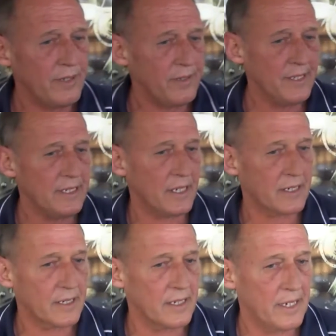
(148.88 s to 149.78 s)
of the things I
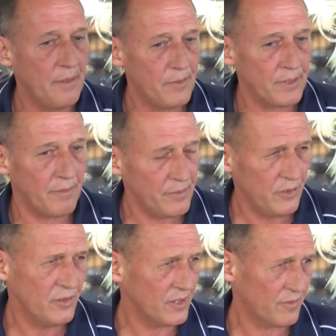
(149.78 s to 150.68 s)
keep saying, I've been
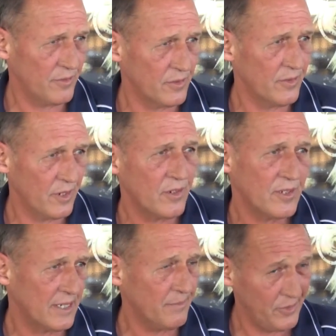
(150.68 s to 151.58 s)
doing this for a long
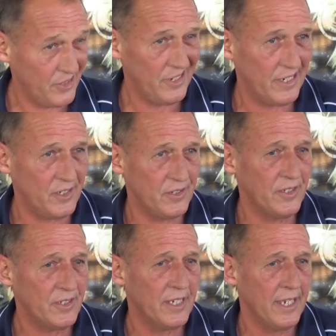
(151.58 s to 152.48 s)
time, 38
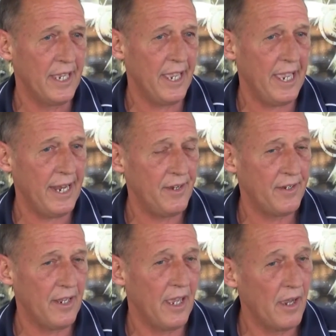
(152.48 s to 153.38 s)
years,
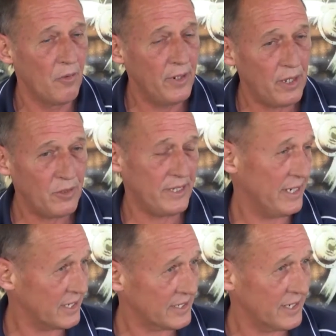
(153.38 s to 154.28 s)
and when I was a
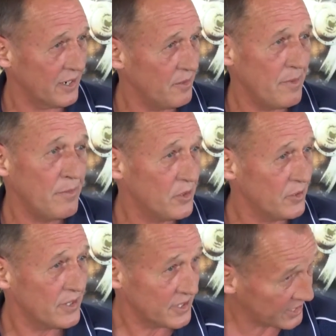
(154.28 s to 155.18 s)
youngster, I remember
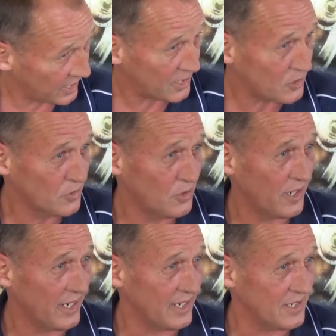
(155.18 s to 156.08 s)
during the July school
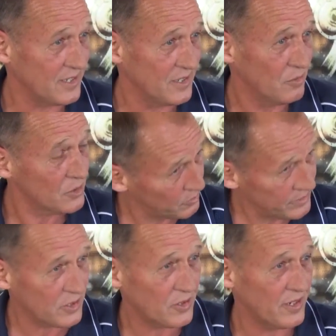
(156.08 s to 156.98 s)
holidays was
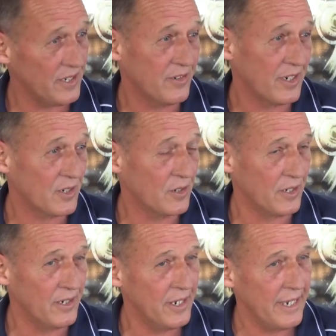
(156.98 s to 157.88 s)
when the sardine run
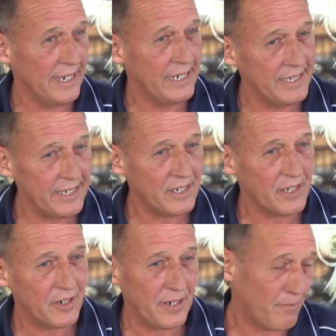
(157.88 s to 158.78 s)
occurred. It then
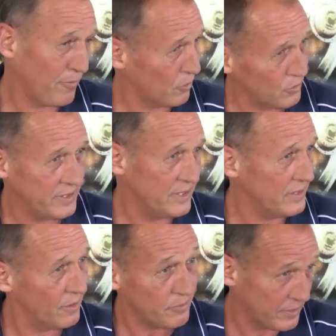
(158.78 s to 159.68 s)
crept forward
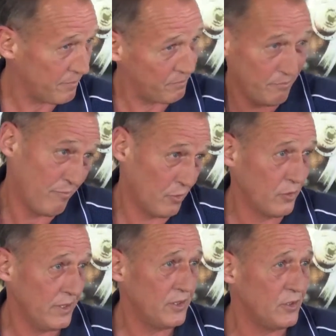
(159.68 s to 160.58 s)

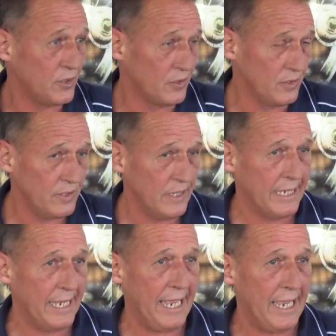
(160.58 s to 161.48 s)
into June,
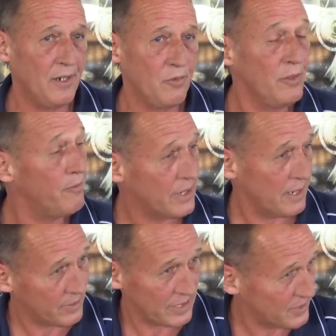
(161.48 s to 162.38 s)
and we've
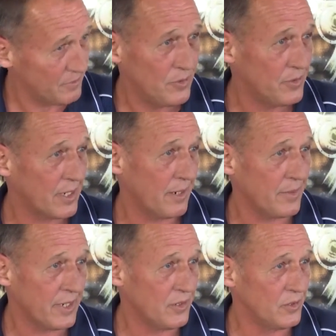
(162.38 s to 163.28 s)
become accustomed to it
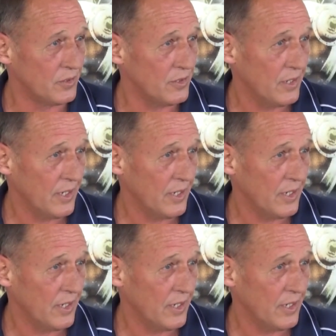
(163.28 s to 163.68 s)
coming in June.